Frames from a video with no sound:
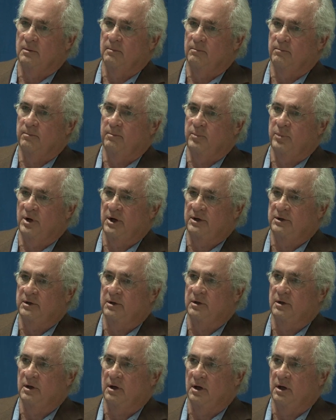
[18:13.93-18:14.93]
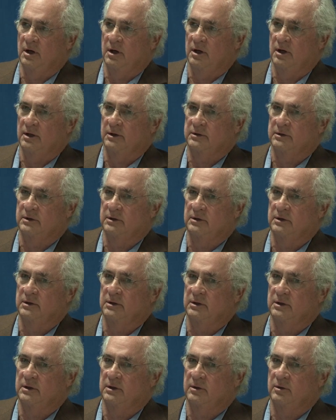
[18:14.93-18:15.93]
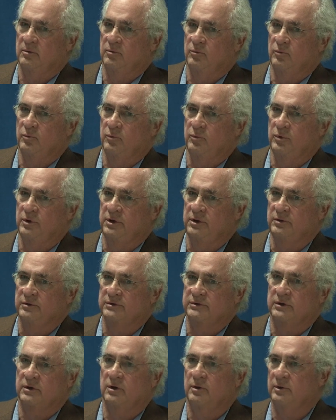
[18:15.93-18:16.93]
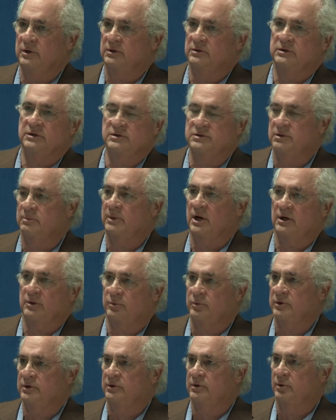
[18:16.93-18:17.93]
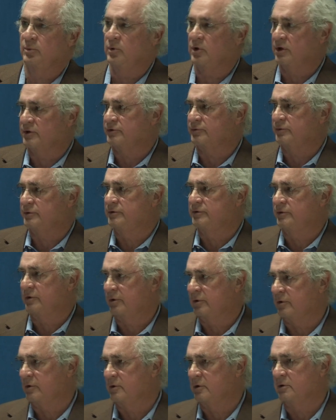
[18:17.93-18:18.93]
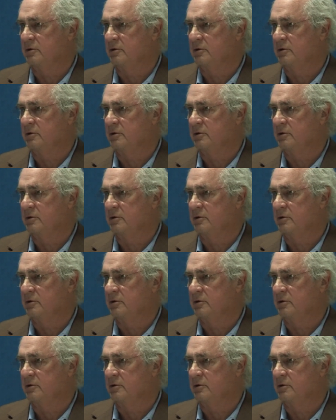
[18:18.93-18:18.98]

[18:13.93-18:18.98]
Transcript: But we used to go in and teach them how to read the Wall Street Journal.